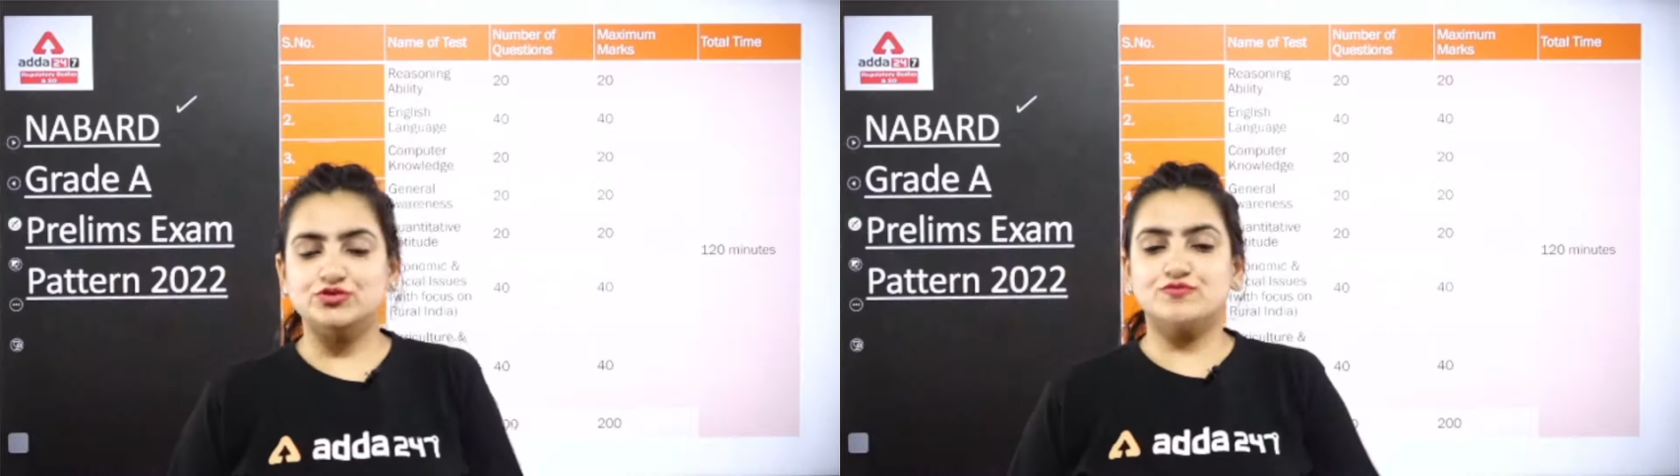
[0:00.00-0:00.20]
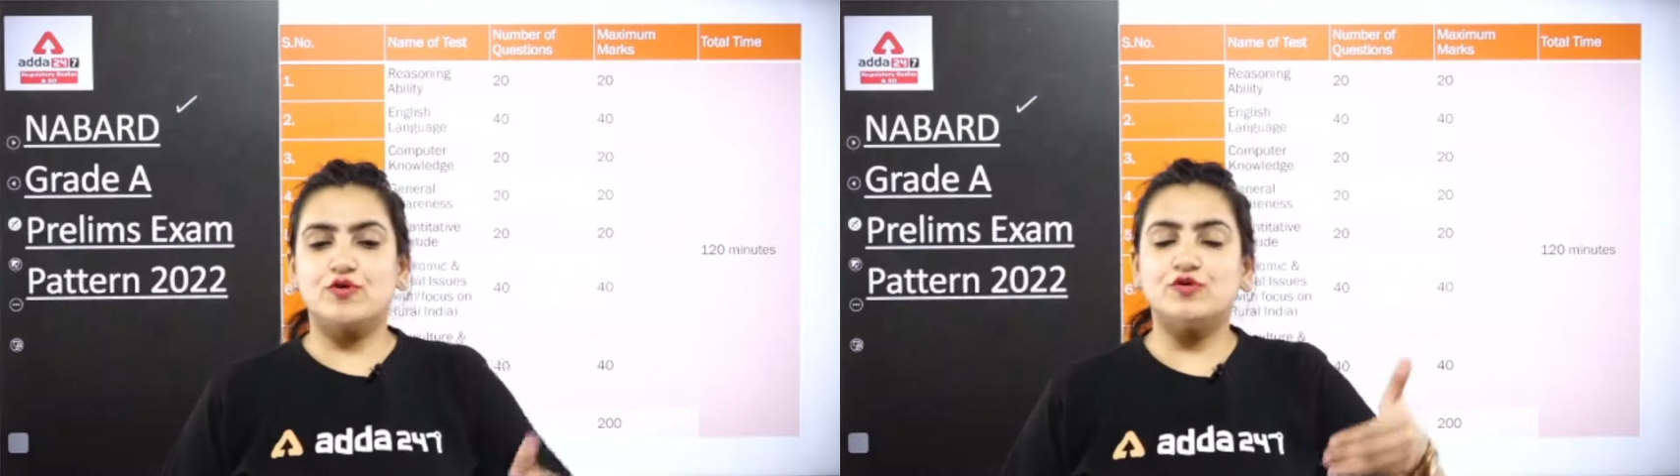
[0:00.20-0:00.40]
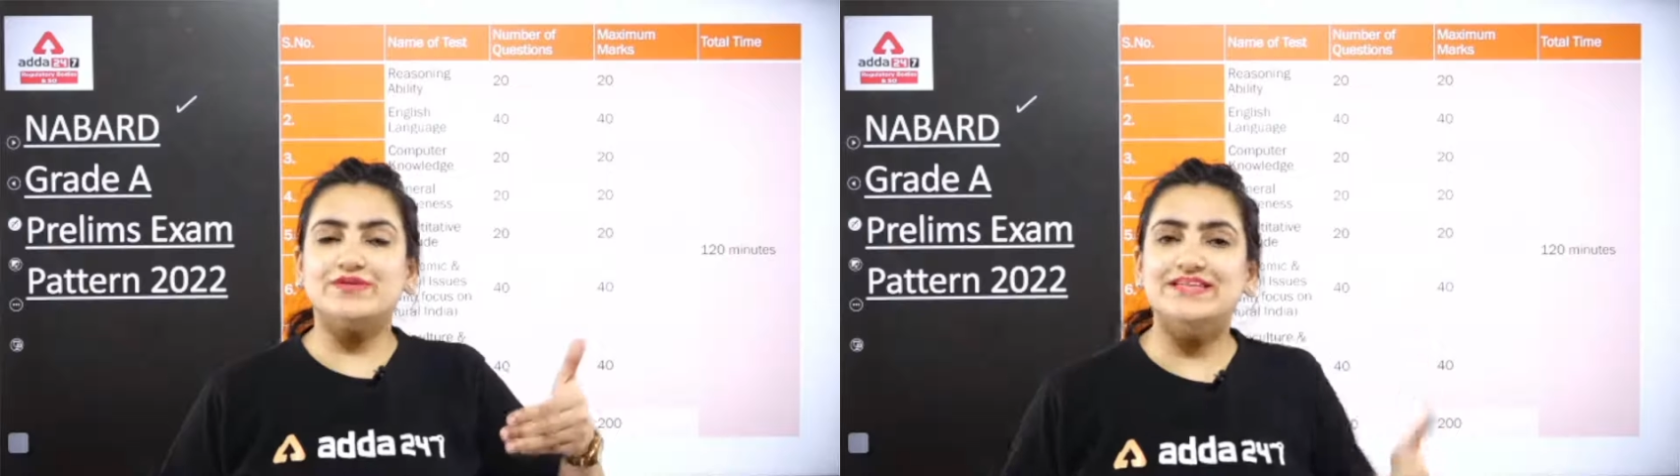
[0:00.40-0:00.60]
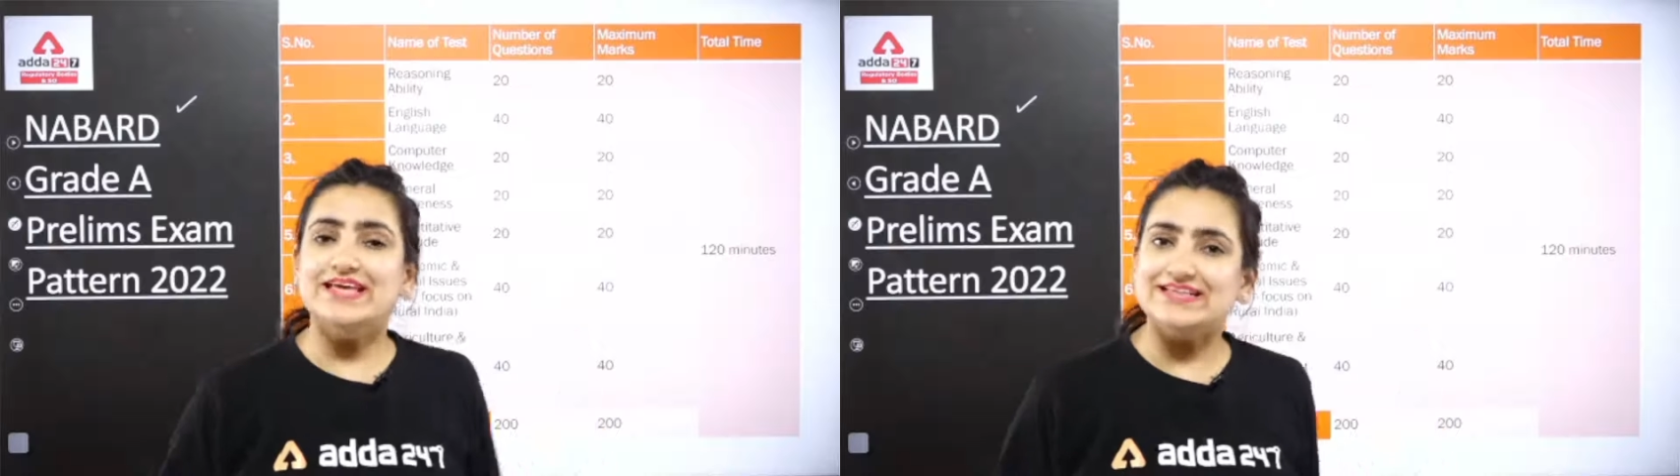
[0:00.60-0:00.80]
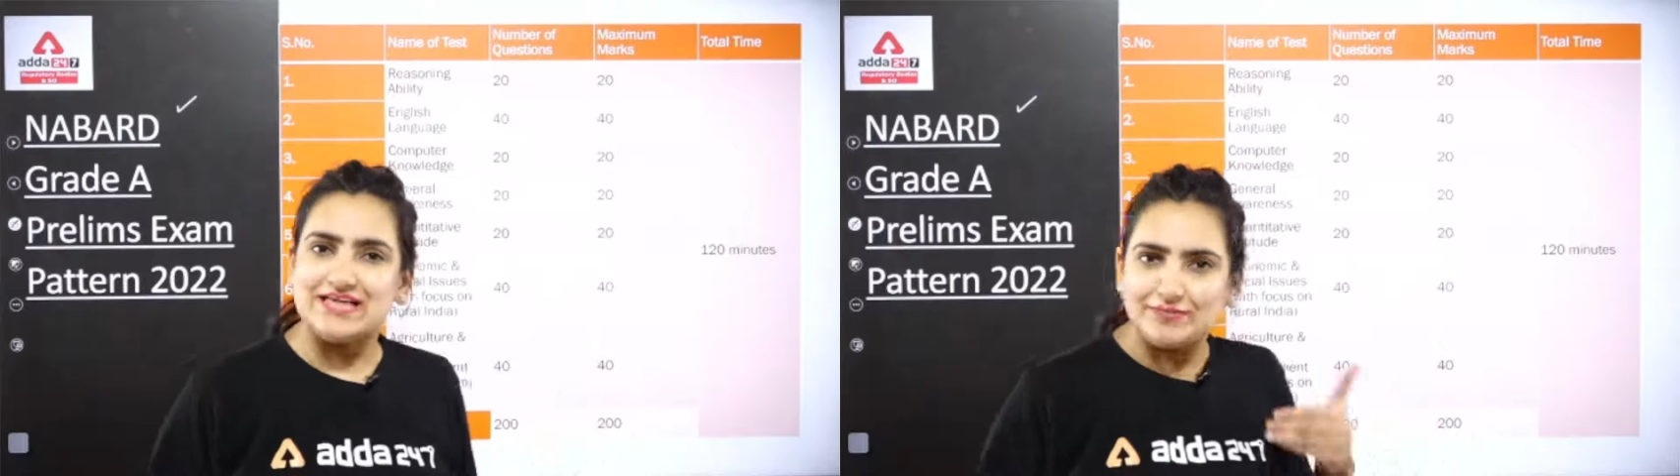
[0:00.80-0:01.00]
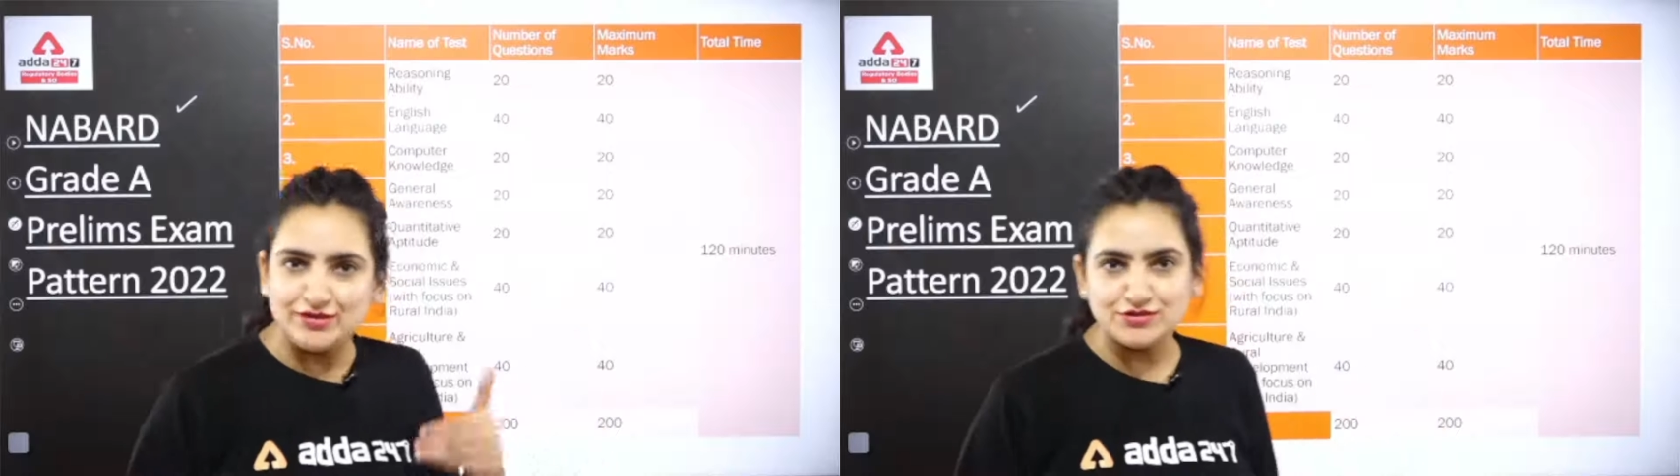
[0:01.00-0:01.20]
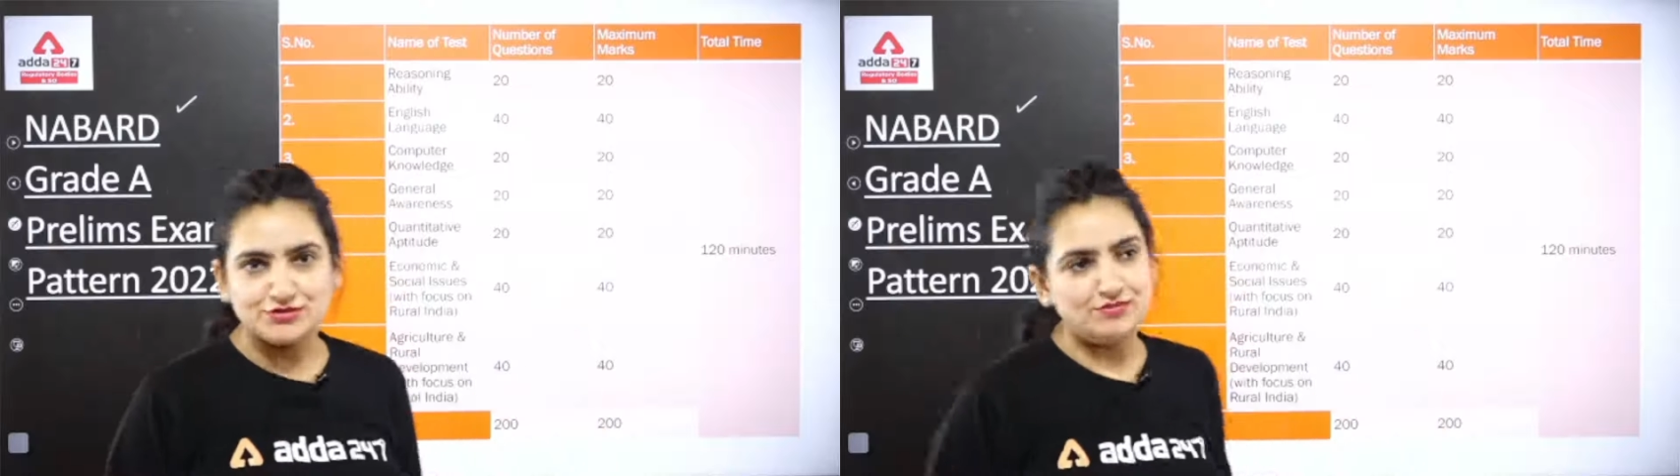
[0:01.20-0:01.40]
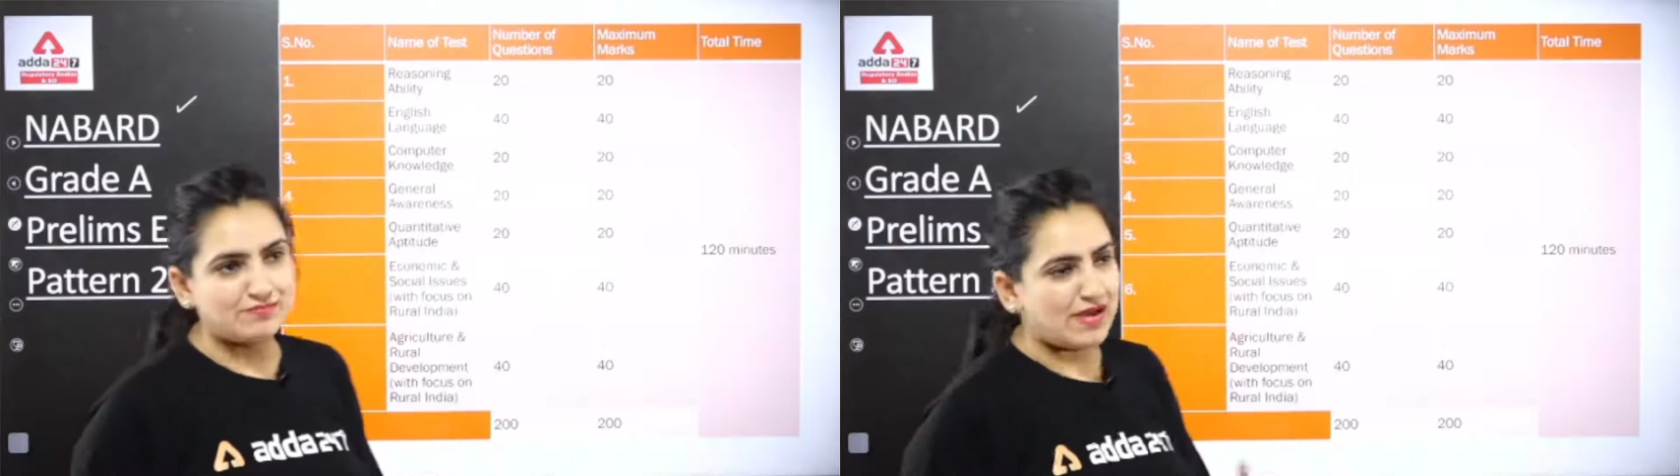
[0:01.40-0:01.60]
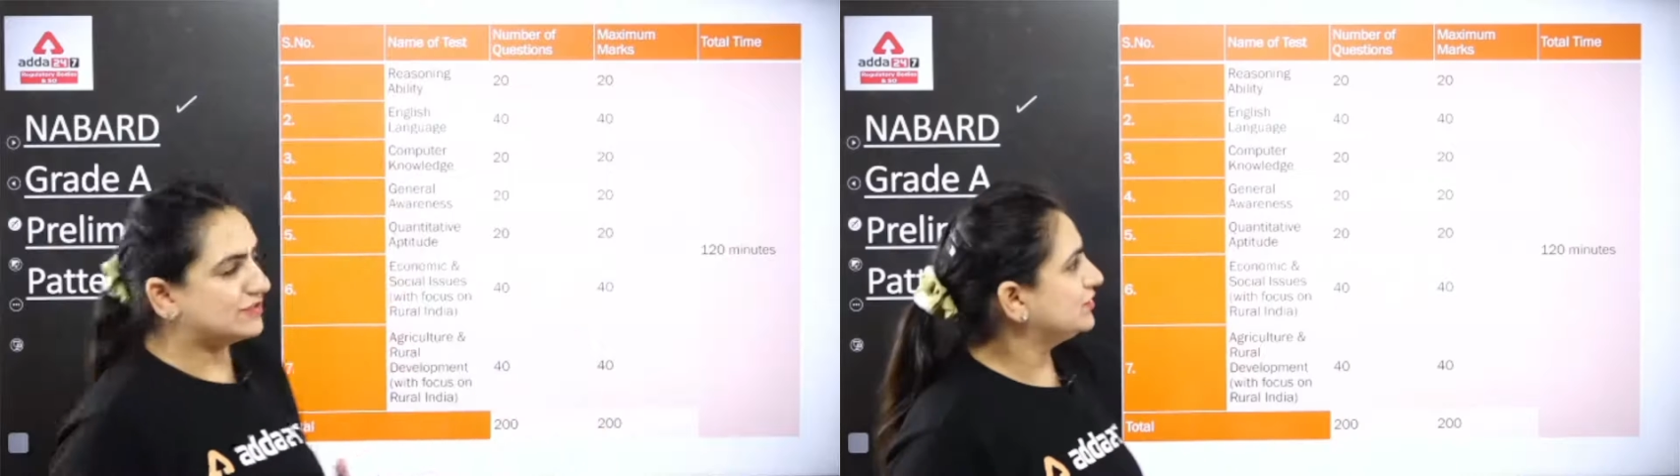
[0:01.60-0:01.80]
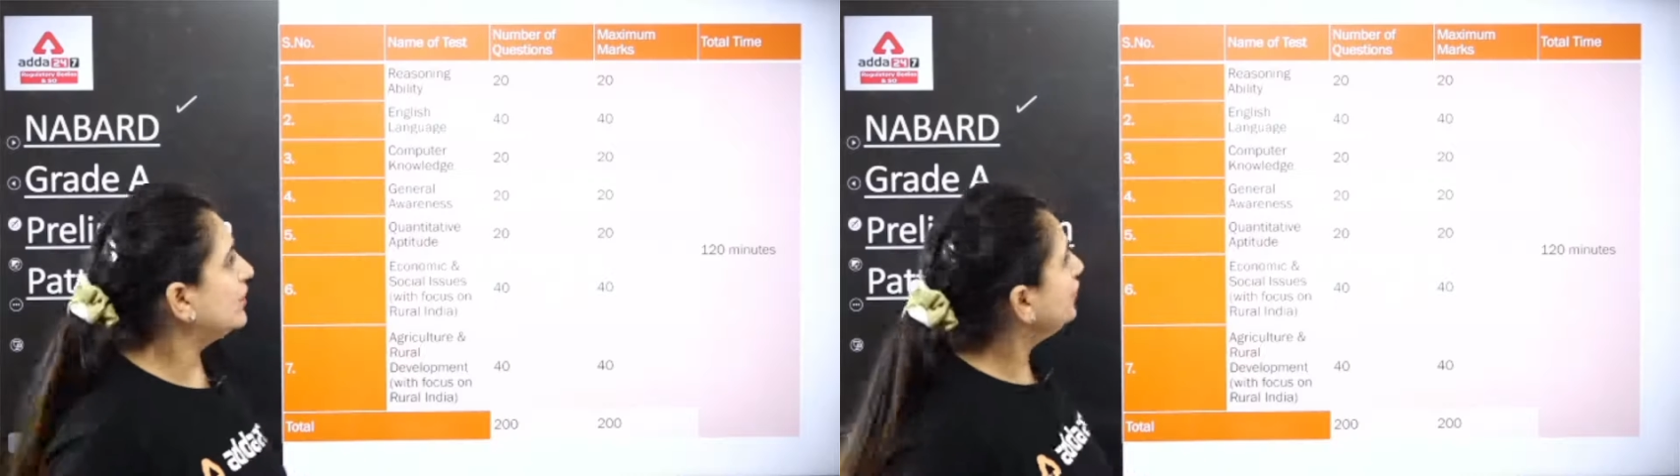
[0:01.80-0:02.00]
of all with the examination
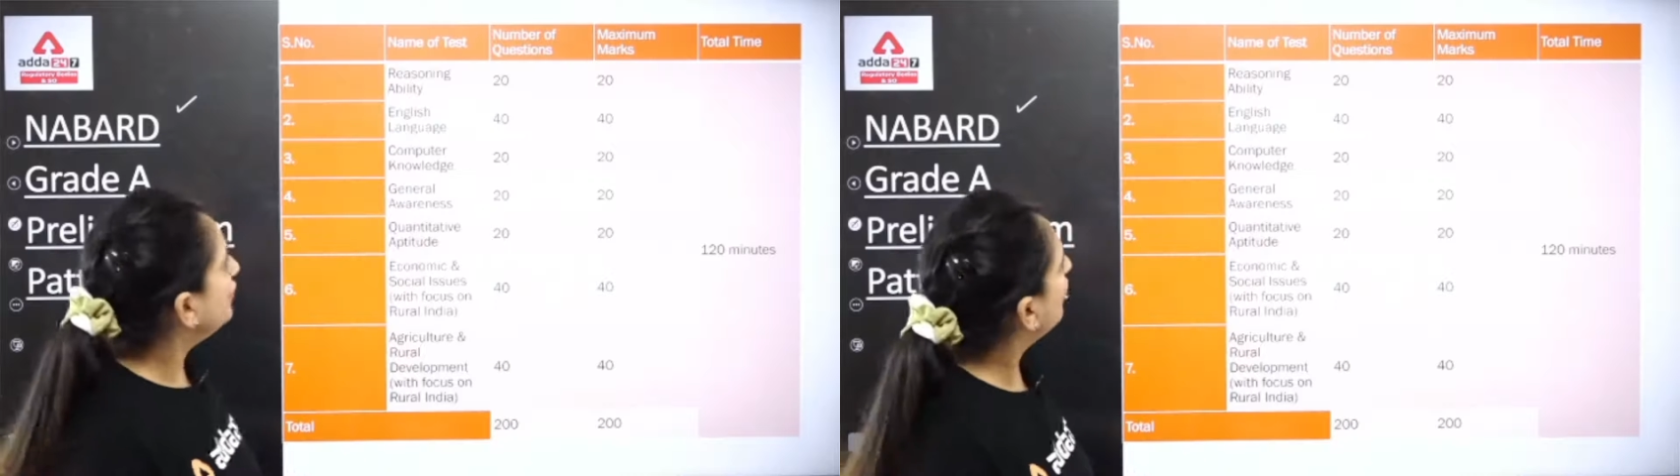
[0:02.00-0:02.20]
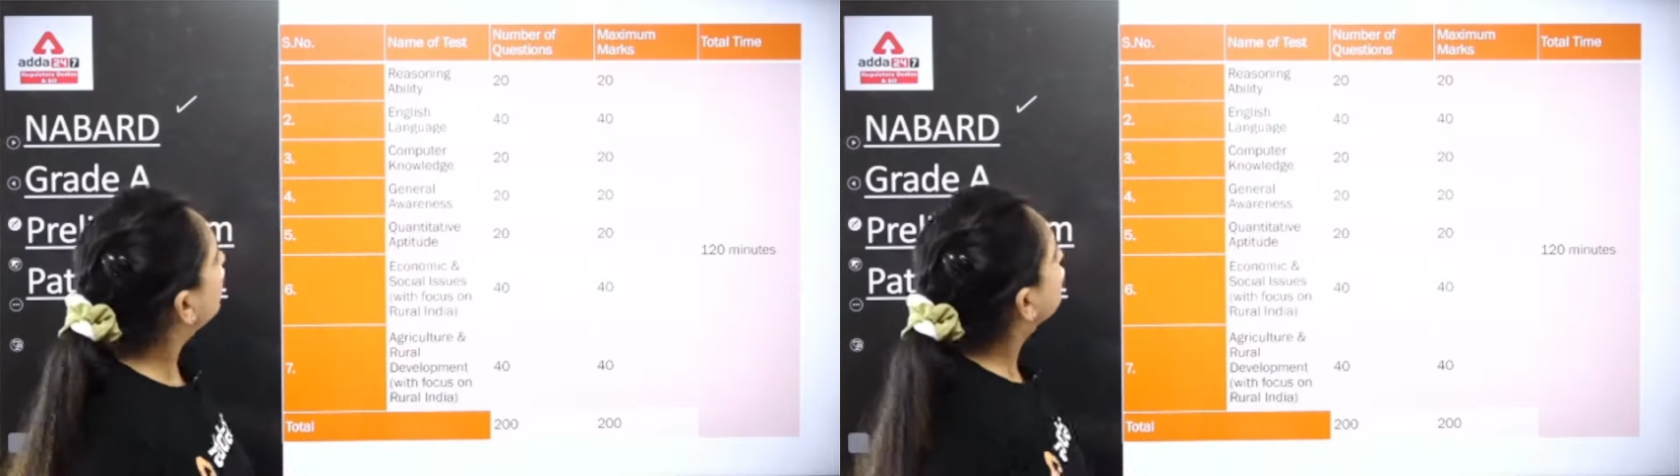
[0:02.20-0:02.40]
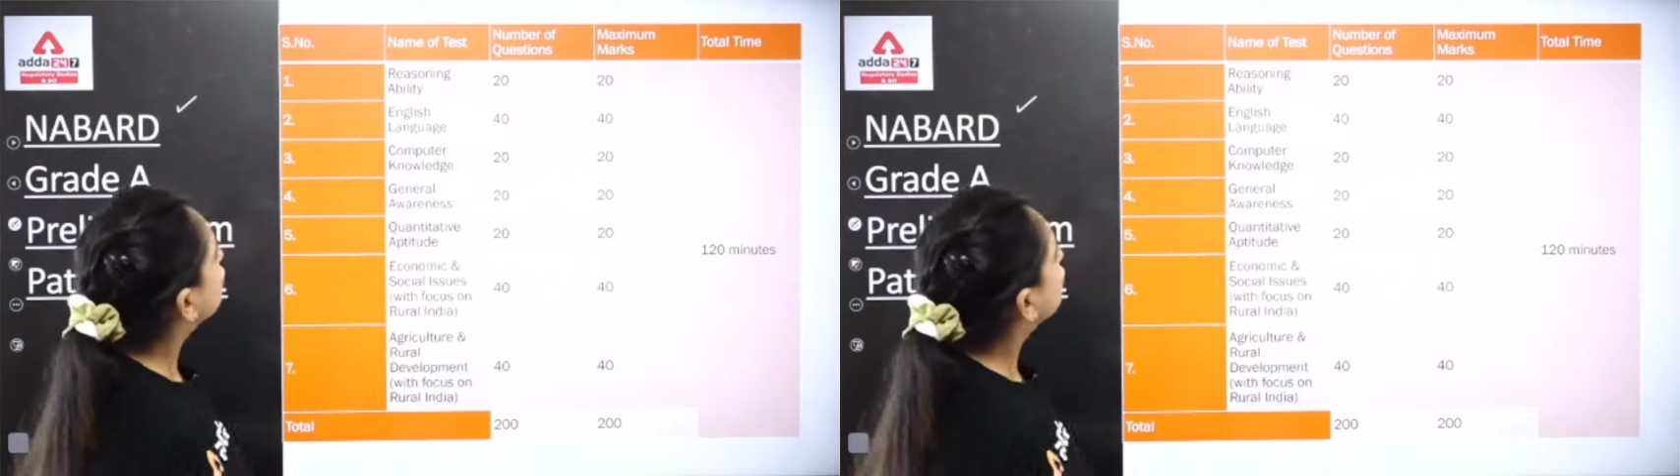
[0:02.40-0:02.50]
pattern. Now you all